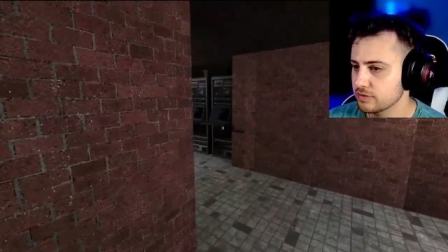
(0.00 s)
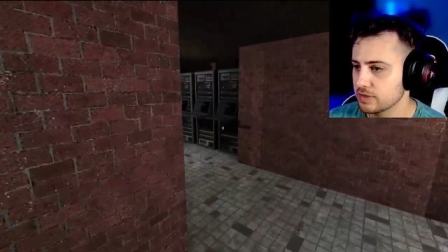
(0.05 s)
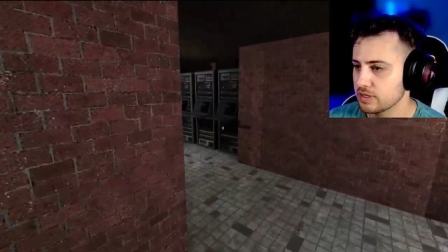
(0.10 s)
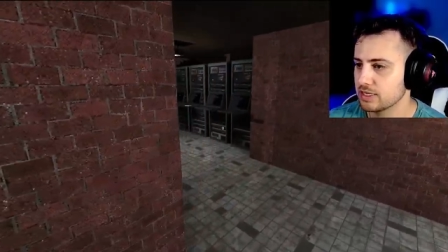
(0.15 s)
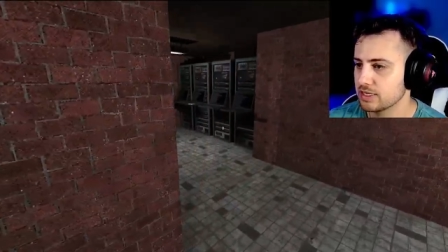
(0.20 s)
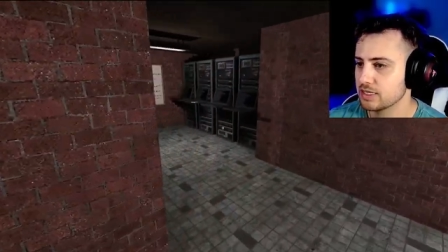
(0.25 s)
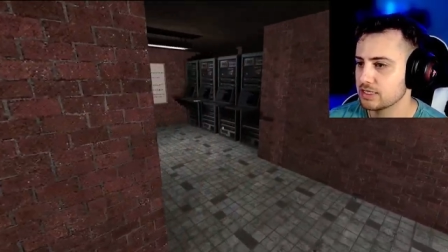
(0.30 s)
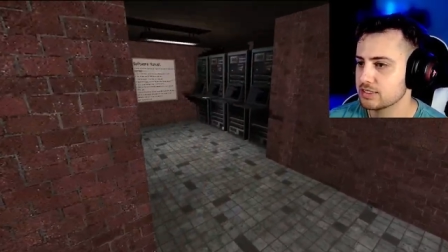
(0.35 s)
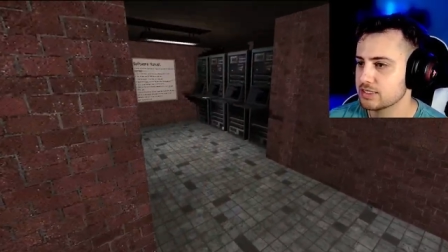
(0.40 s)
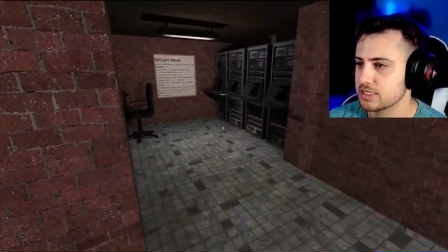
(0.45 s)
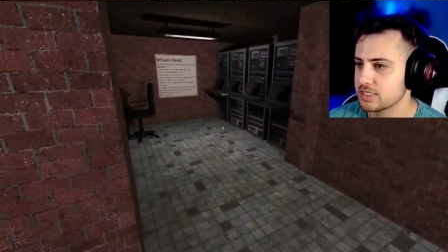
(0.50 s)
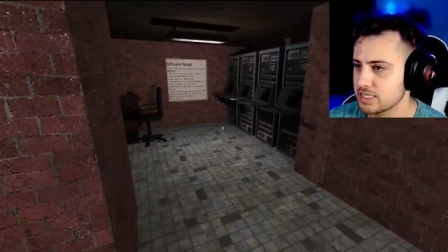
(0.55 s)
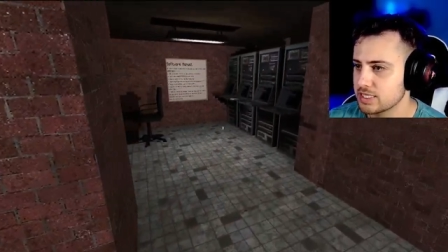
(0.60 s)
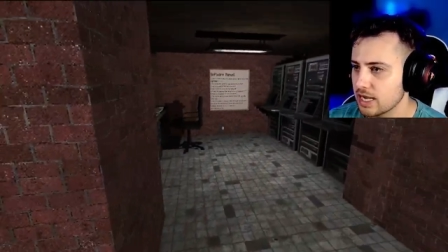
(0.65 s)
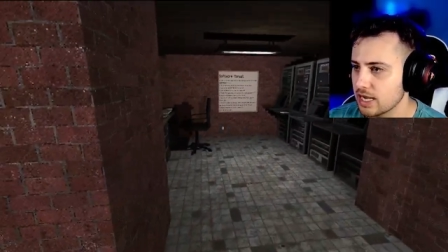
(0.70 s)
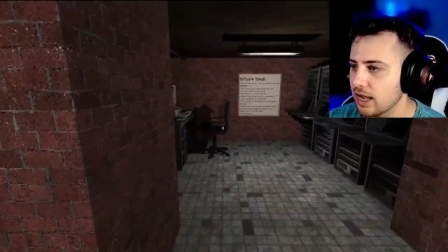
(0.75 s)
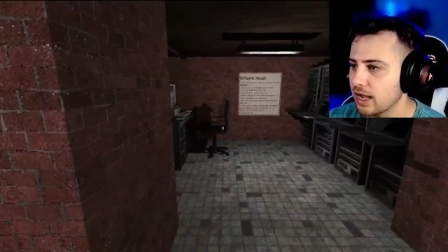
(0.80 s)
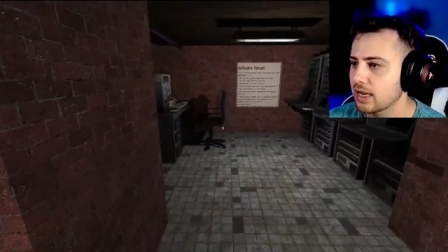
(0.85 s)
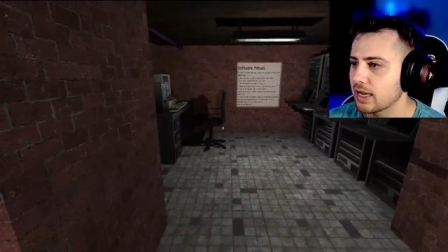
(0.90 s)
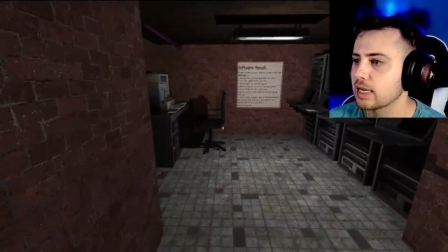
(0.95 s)
it's
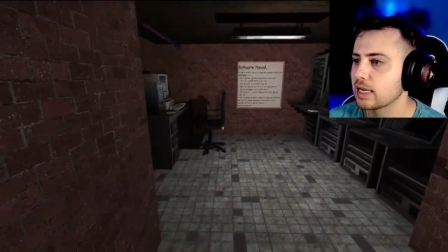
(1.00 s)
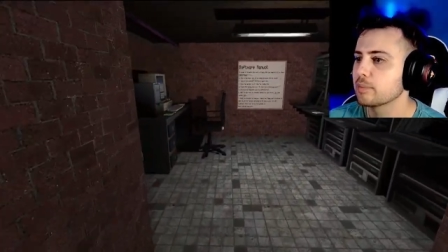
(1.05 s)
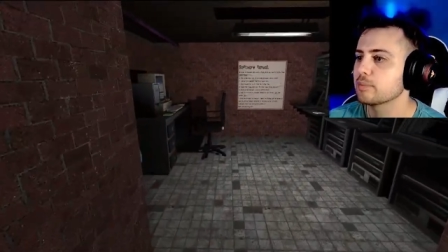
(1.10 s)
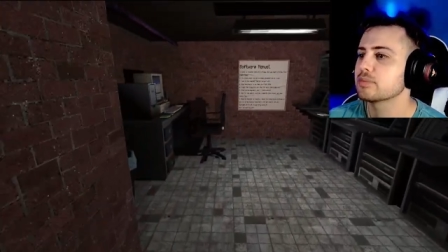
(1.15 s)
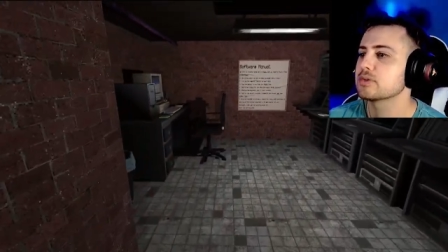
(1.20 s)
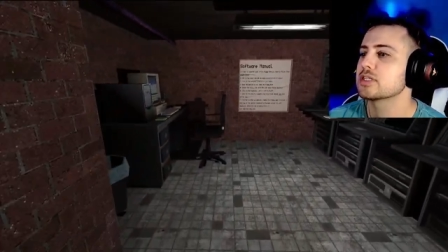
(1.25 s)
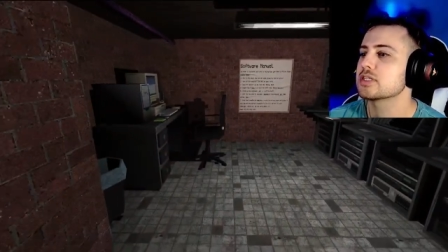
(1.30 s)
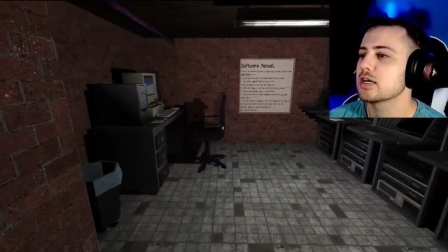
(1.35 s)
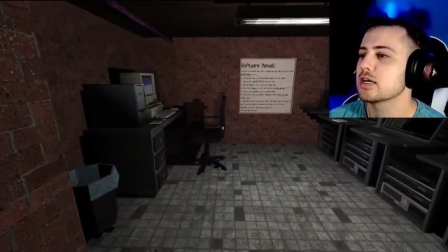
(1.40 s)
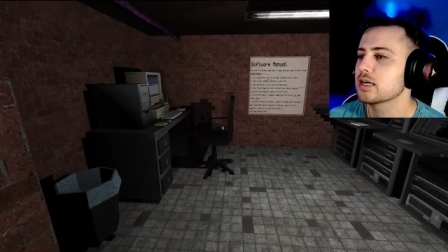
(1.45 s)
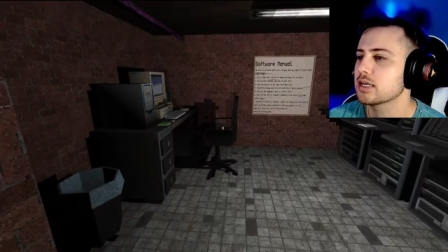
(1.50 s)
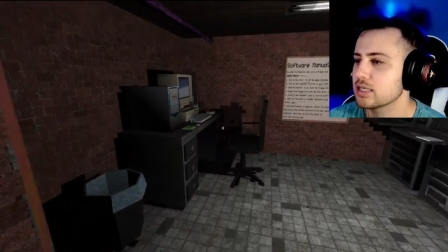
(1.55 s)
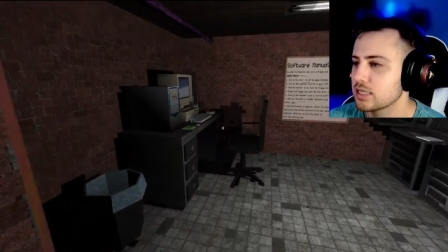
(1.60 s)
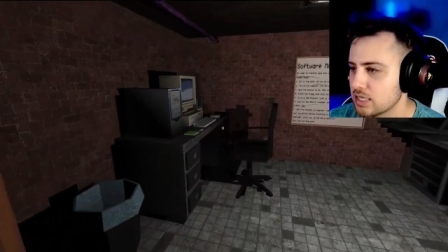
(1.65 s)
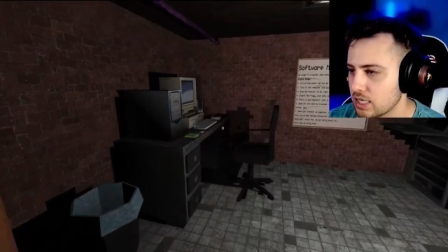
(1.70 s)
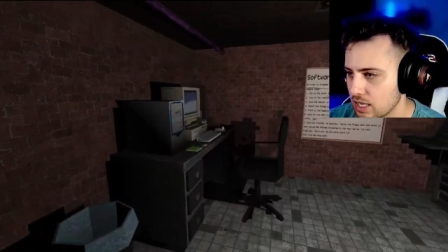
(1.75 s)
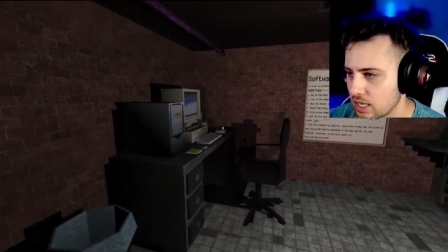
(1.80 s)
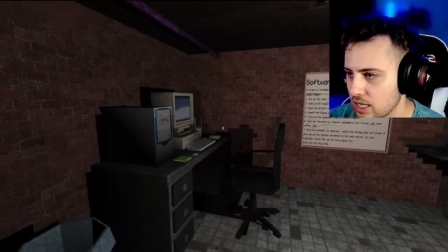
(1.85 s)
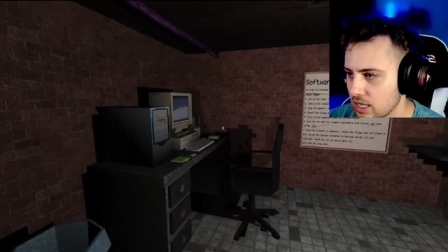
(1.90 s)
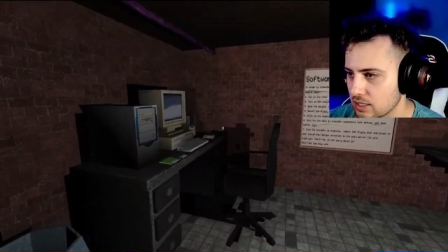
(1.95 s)
time to
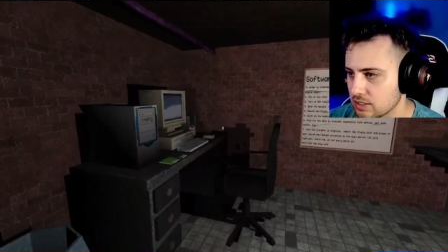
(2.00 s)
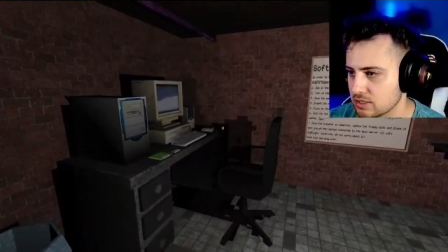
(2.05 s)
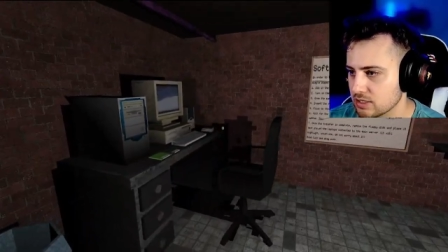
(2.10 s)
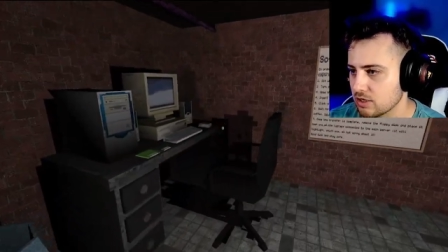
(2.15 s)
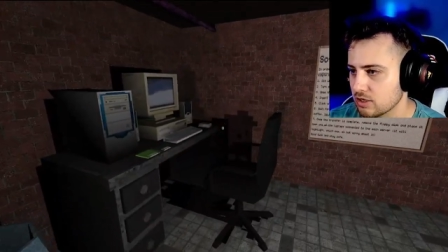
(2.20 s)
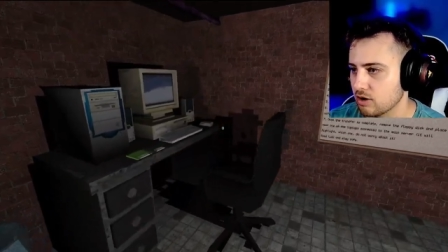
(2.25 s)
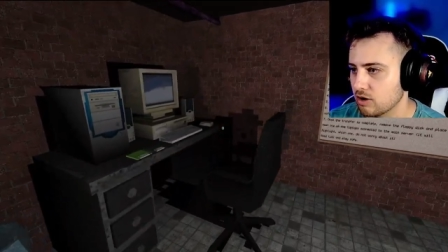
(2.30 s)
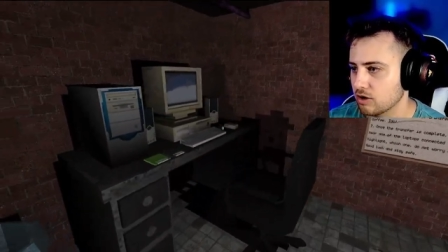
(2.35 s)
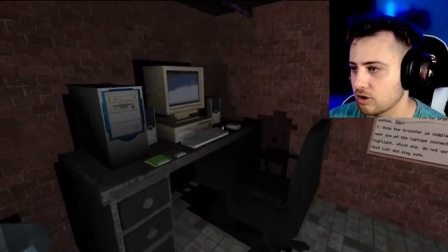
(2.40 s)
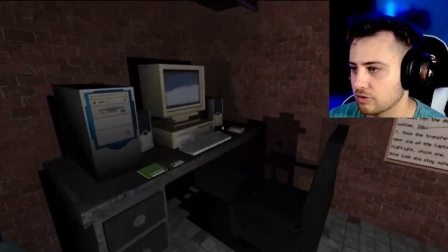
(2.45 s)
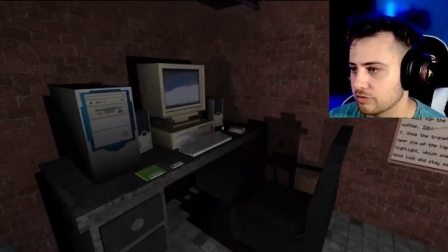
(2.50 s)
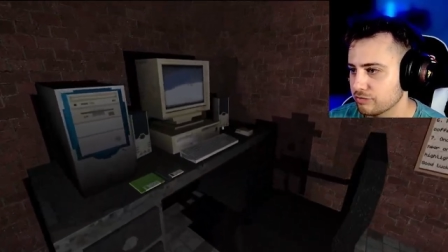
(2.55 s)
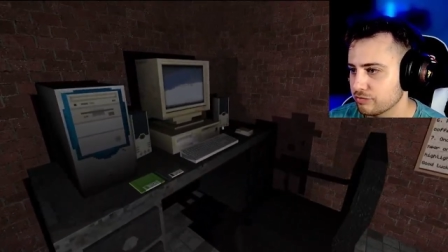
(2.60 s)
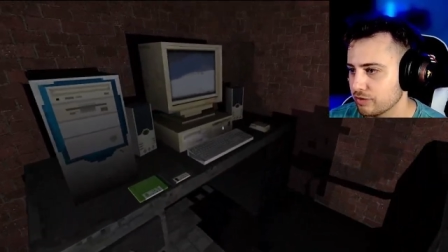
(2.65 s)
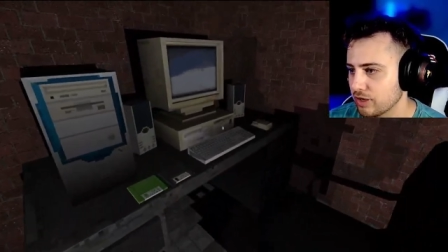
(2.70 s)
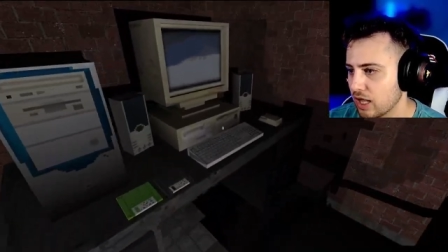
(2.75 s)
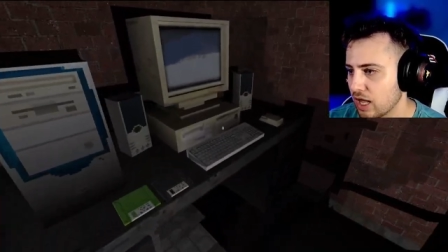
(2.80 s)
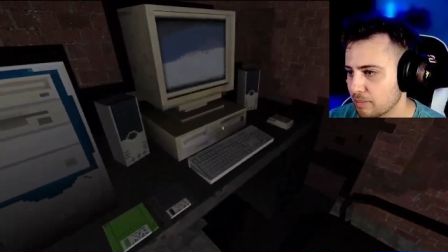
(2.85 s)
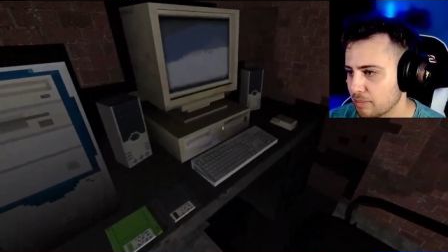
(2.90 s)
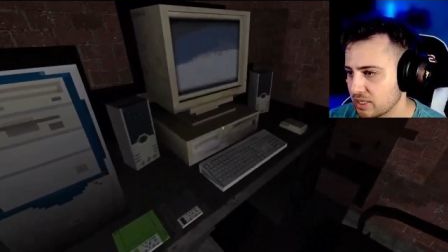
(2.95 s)
get our
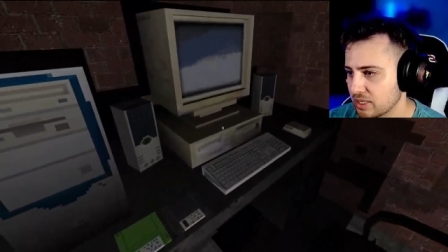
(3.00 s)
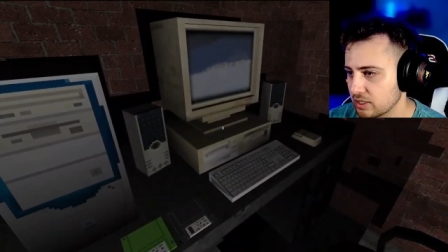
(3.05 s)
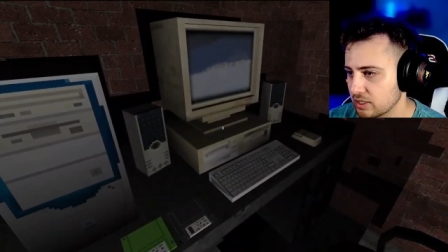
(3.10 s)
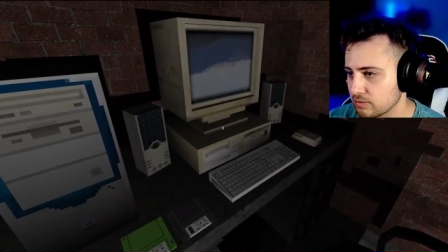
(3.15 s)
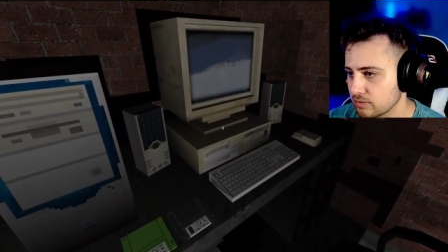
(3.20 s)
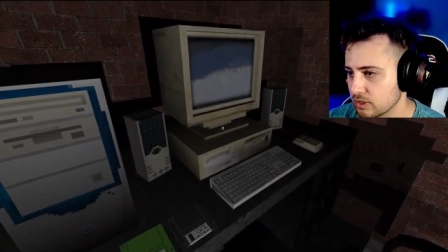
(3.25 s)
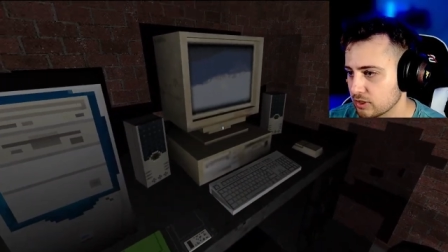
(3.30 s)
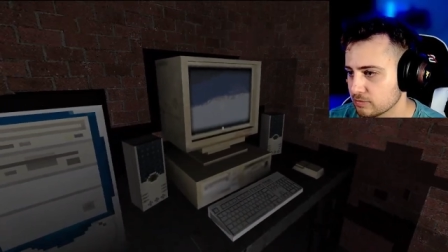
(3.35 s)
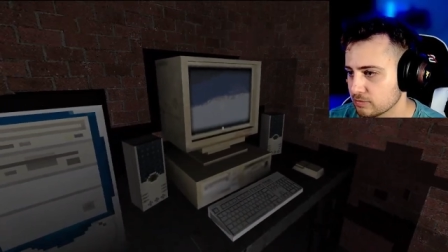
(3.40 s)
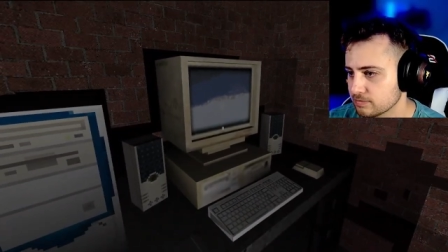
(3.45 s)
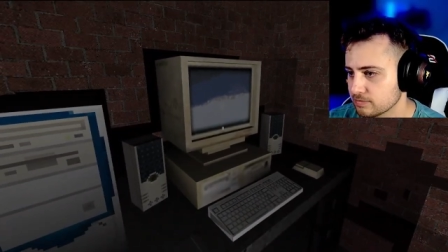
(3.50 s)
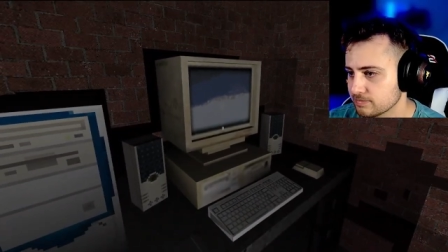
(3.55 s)
floppy. No?